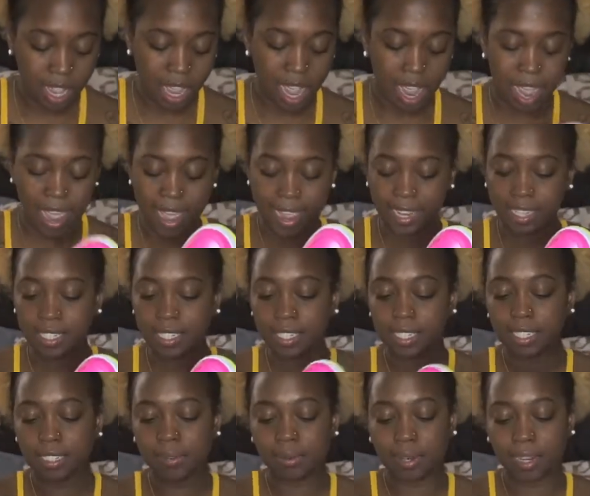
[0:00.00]
I
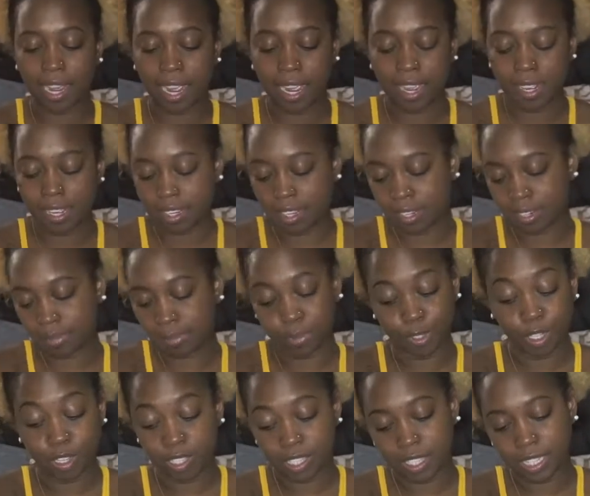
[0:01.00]
actually, when I, uh,
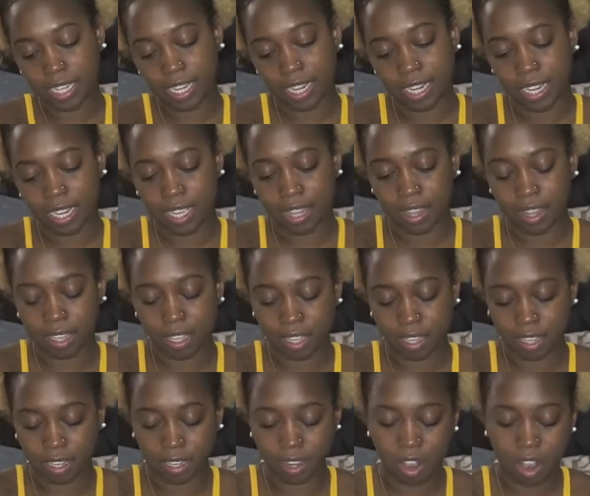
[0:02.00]
you'll see it in
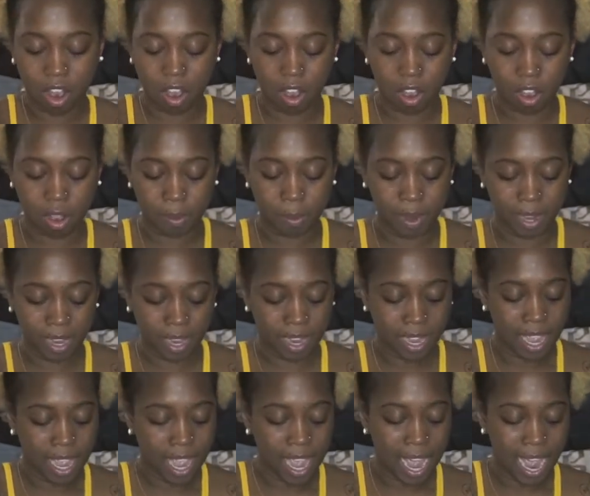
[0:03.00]
the haul, but
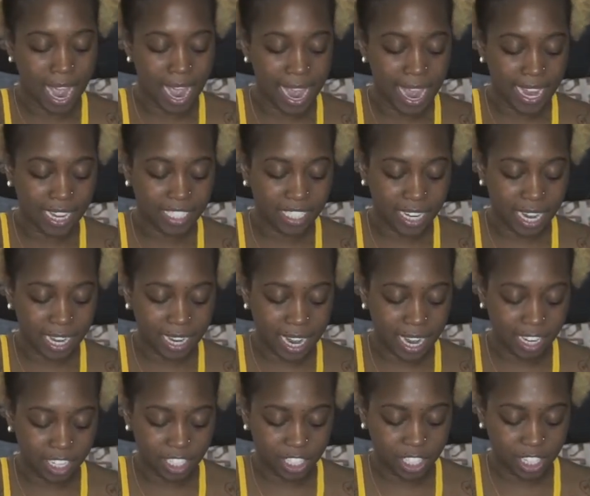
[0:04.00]
I actually had
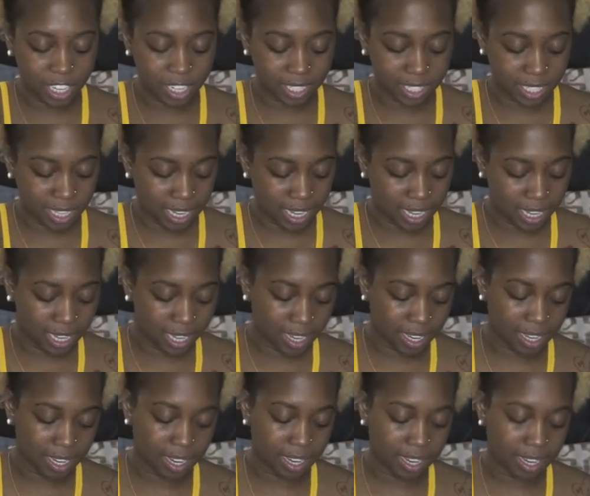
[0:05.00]
got a shirt today,
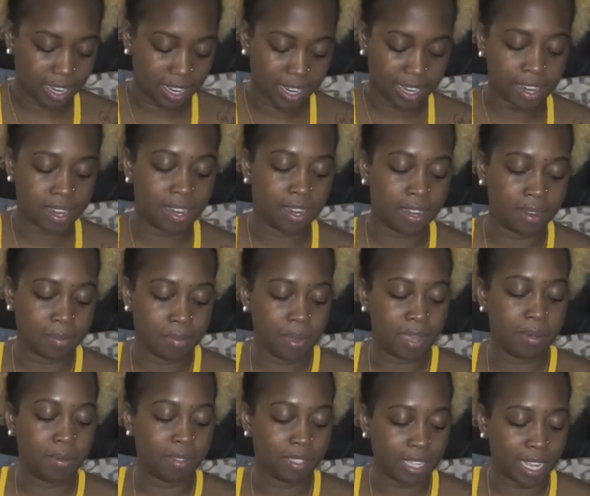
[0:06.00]
and
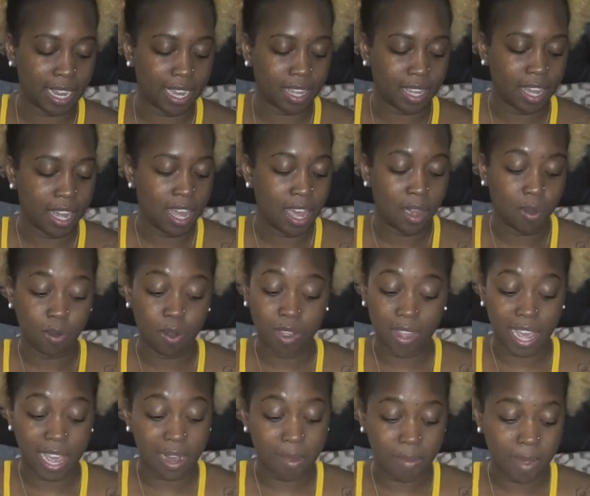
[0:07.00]
Babe was like, well,
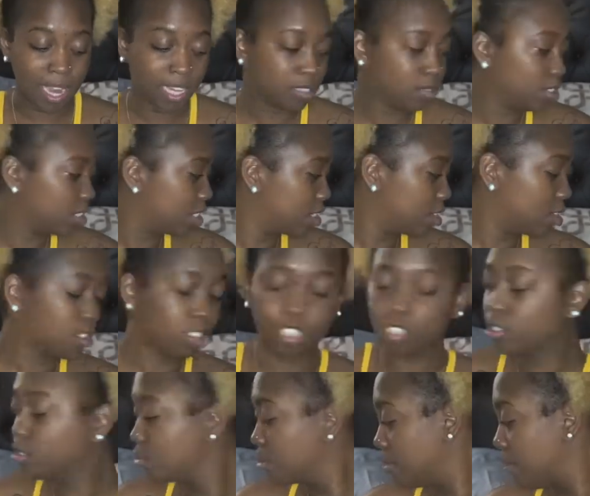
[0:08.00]
that'll match with, those
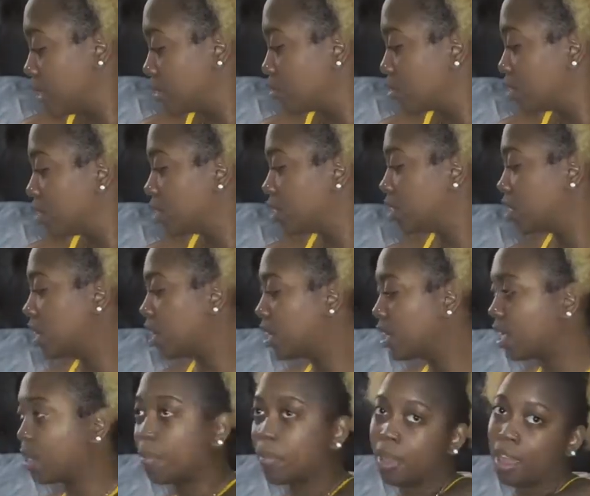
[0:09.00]
shoes will match with your shirt,
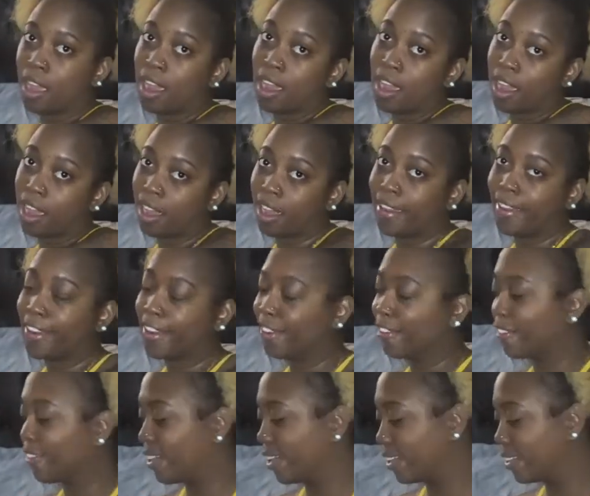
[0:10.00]
and I'm like,
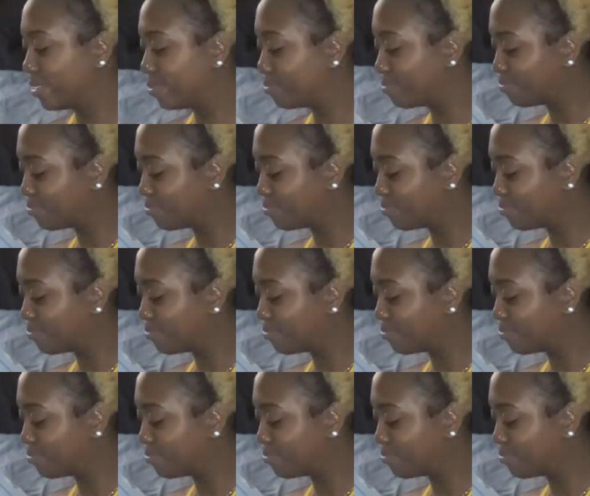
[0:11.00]
you're right.